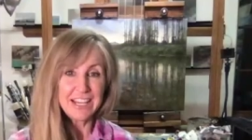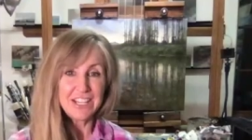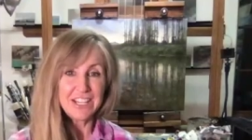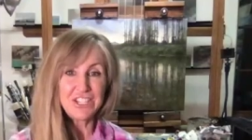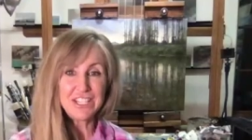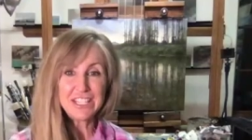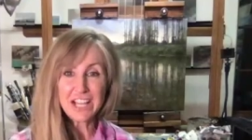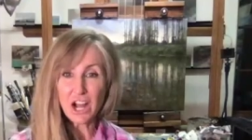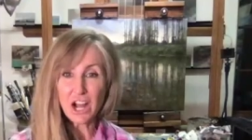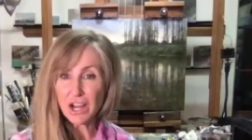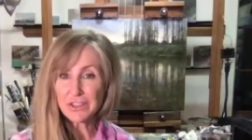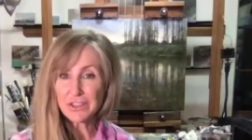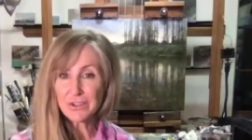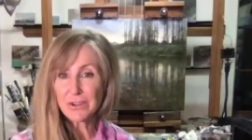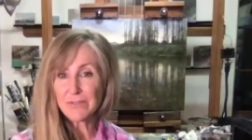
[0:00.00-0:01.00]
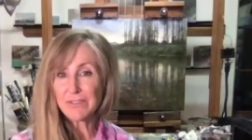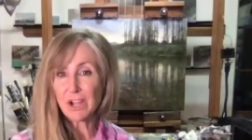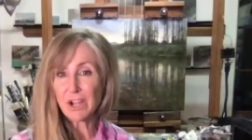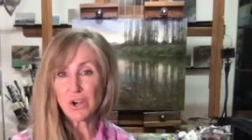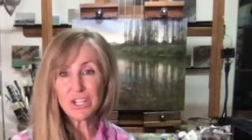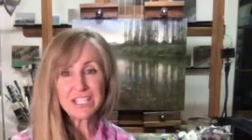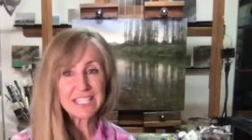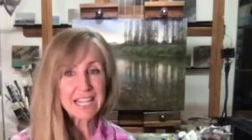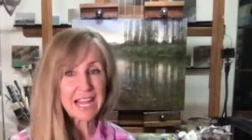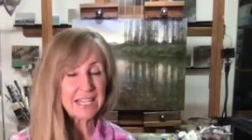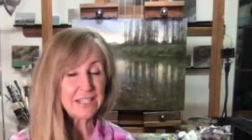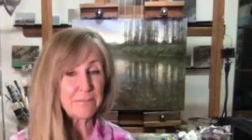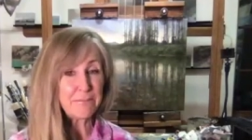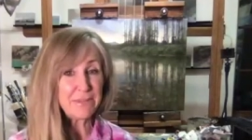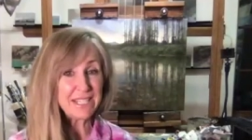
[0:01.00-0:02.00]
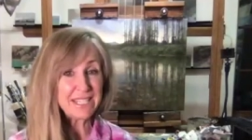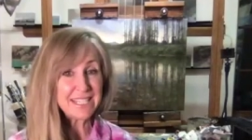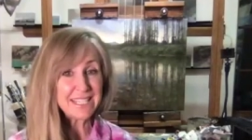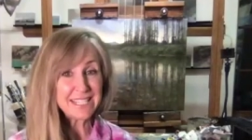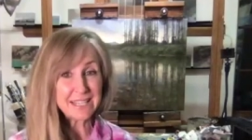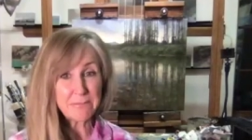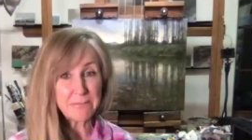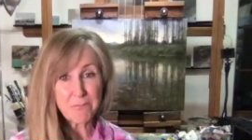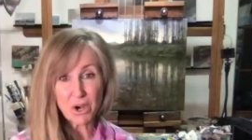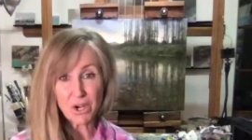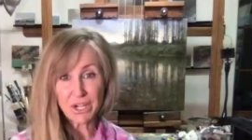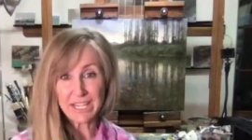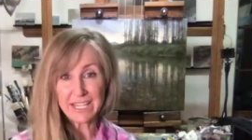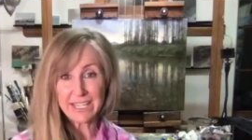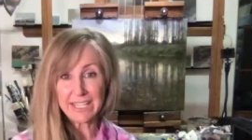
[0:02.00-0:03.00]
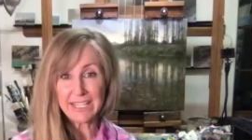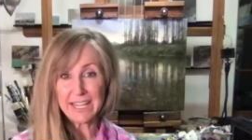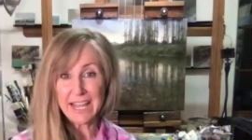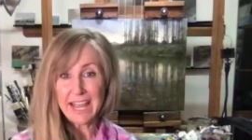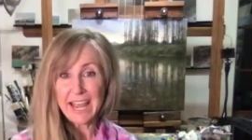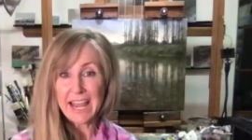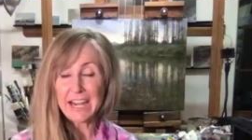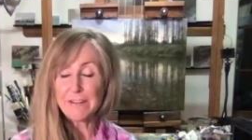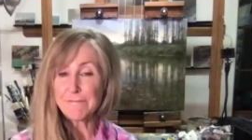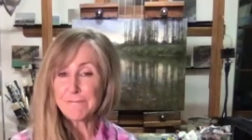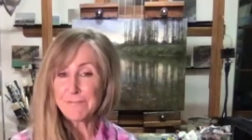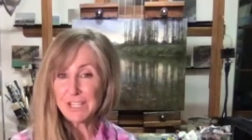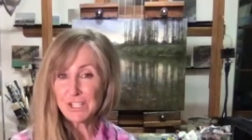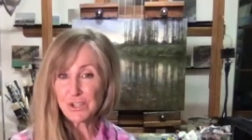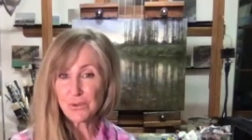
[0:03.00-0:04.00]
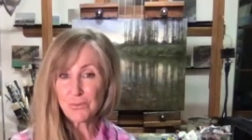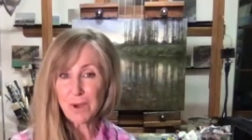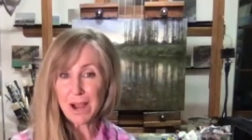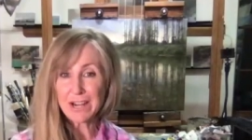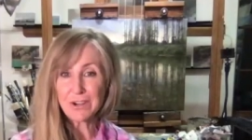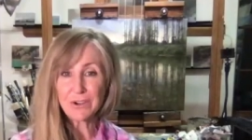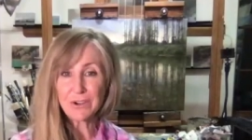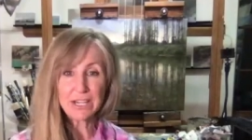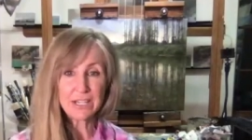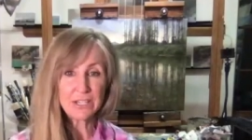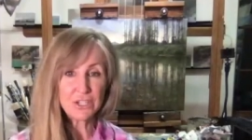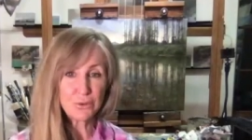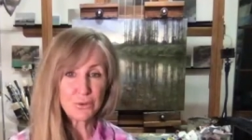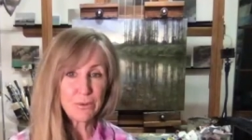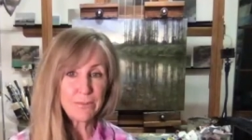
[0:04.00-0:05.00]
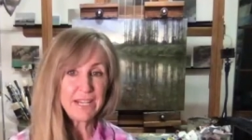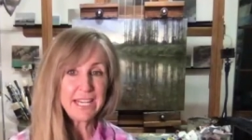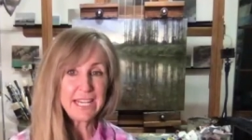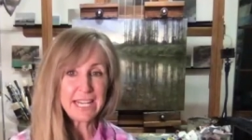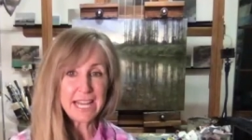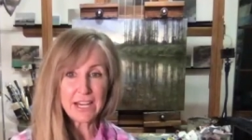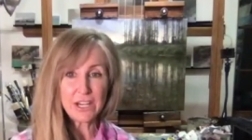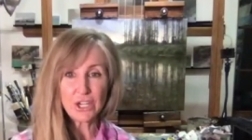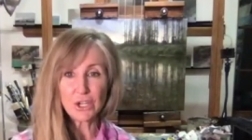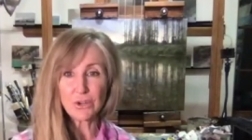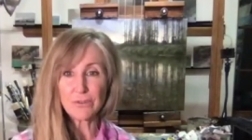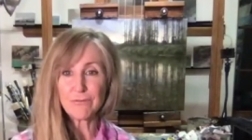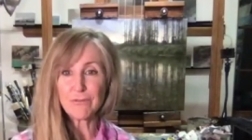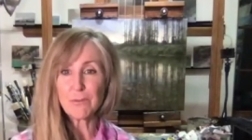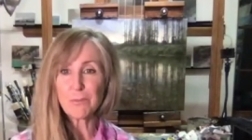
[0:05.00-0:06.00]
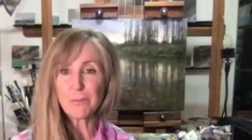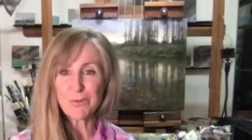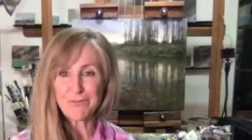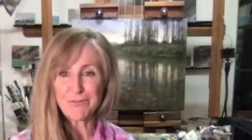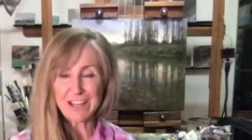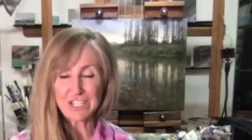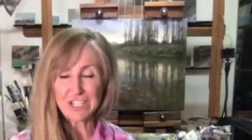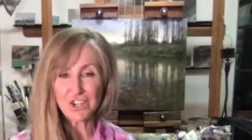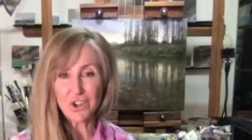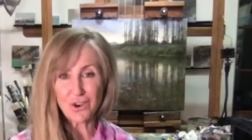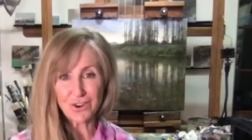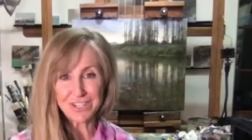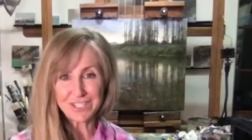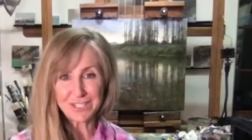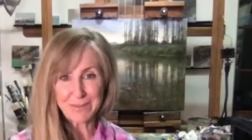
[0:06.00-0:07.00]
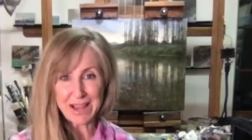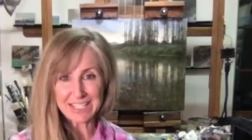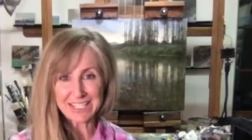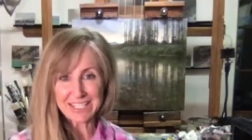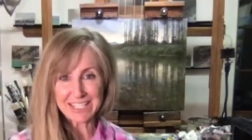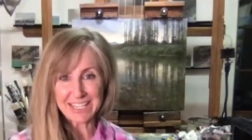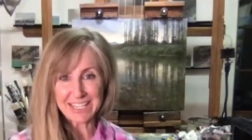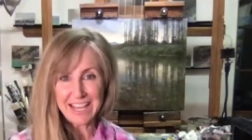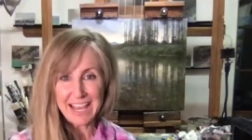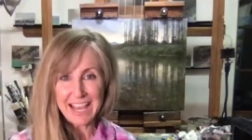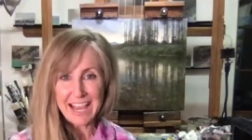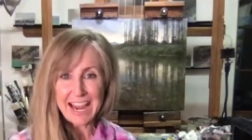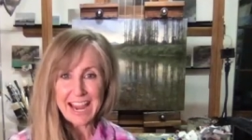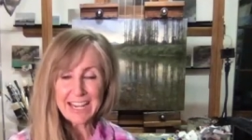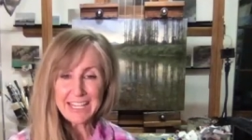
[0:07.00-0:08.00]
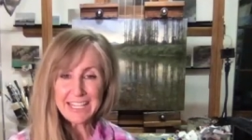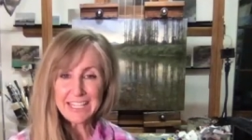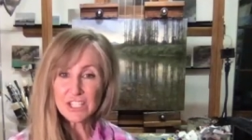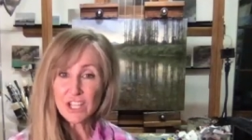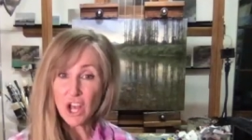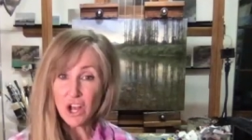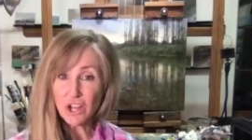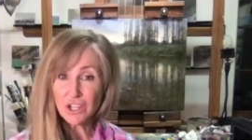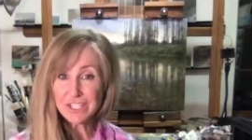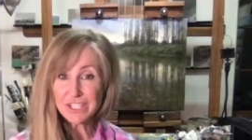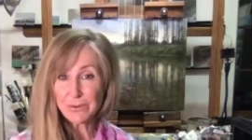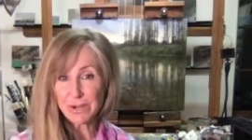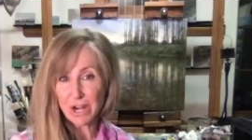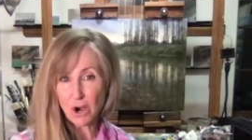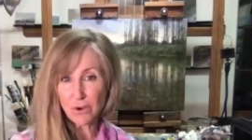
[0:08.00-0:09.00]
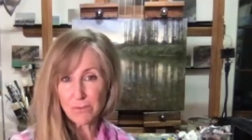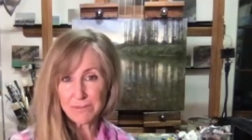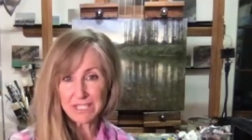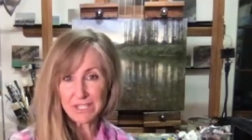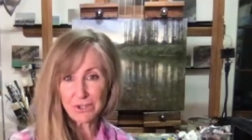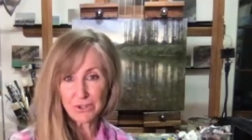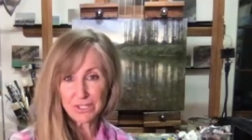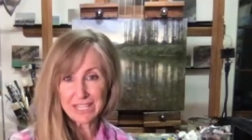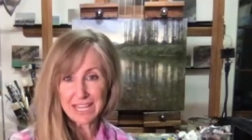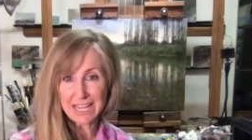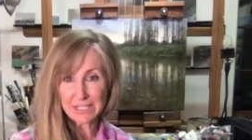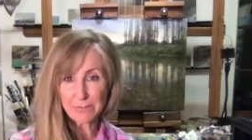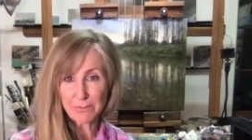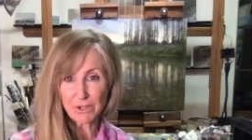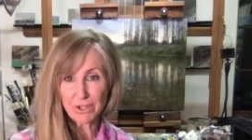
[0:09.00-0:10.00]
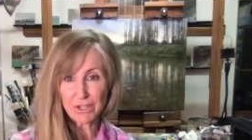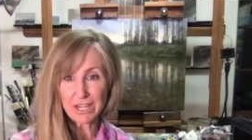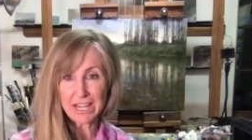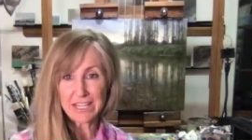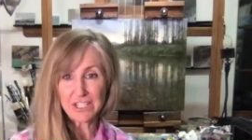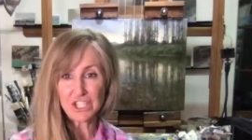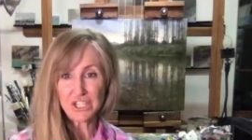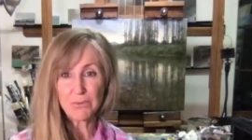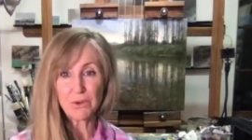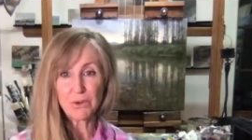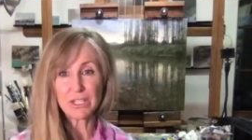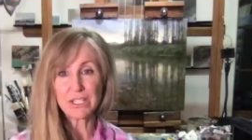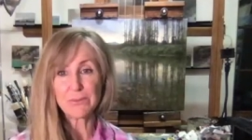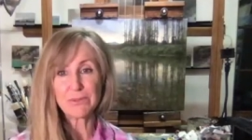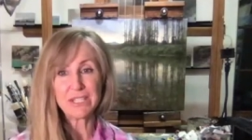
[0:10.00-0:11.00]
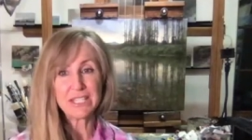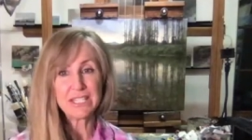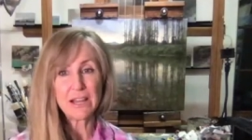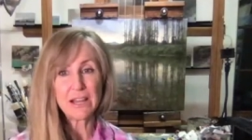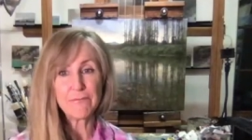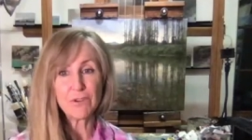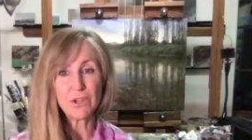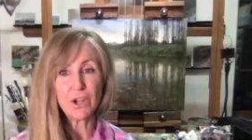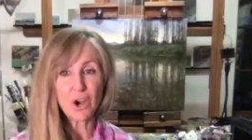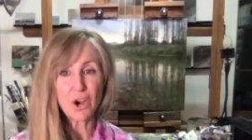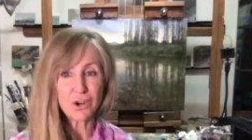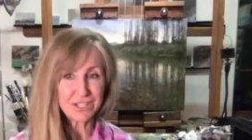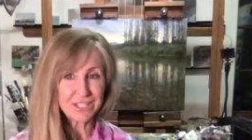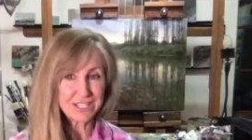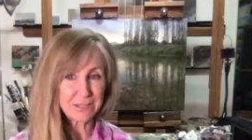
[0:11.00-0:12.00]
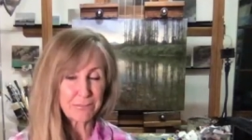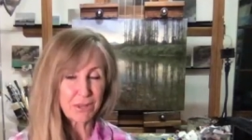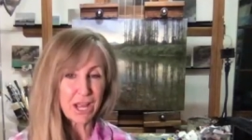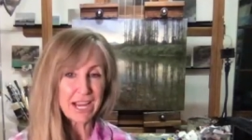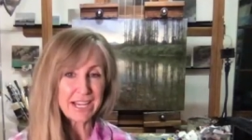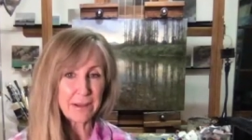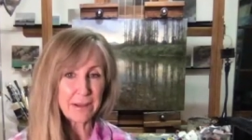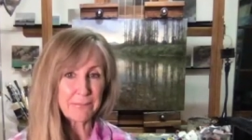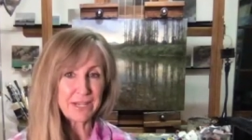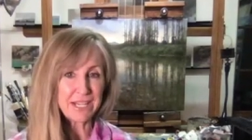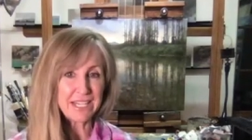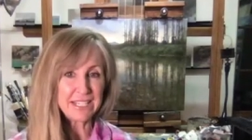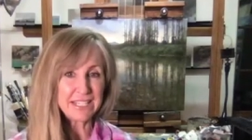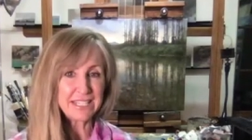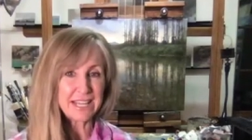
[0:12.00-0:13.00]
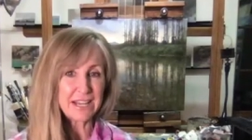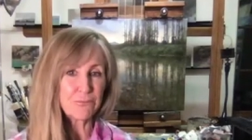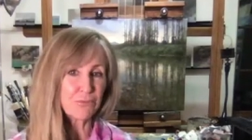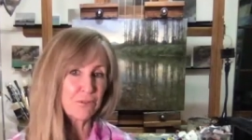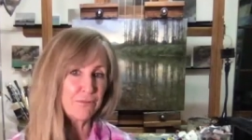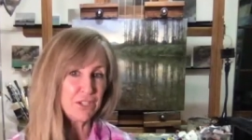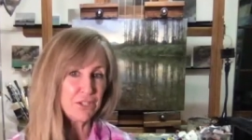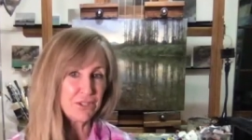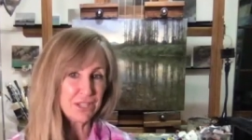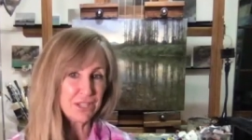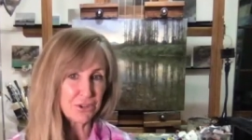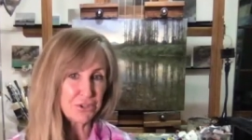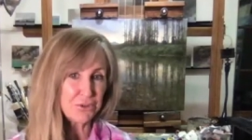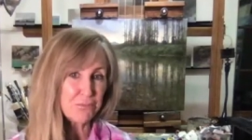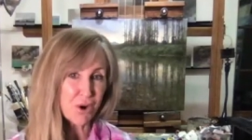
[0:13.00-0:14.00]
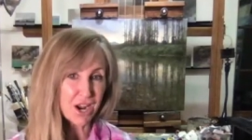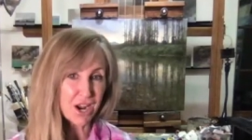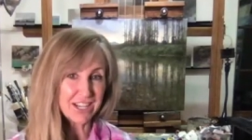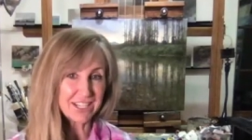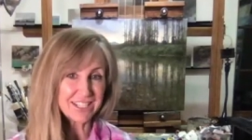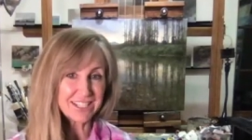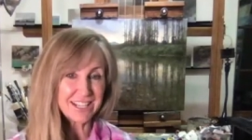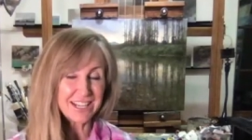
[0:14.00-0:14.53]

She's the author of The Artist's Guide to Business and Marketing and a feature writer and contributing editor for Professional Artist Magazine. Annie is also an art materials expert, and she works with several artist supply companies and reviews their new products.